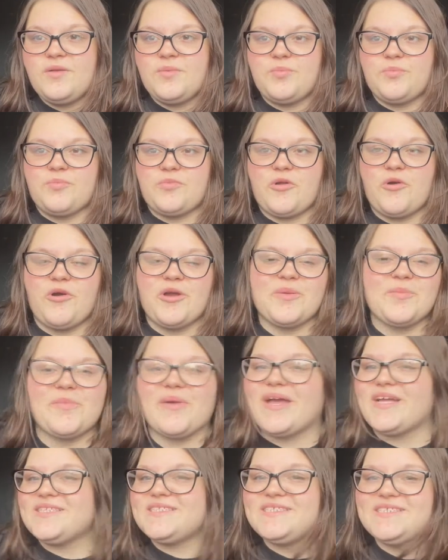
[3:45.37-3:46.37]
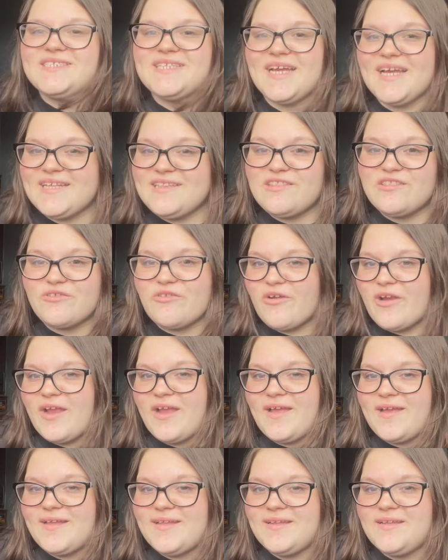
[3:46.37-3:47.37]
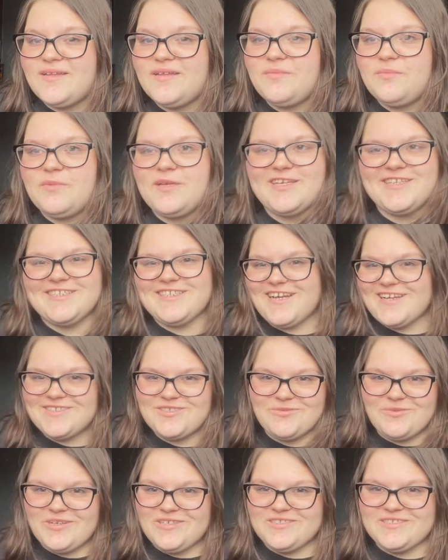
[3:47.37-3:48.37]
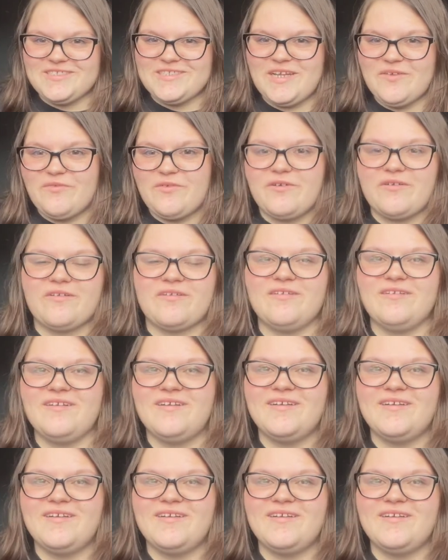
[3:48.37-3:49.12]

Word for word: Going back to ninth grade, me and Dr. Wales never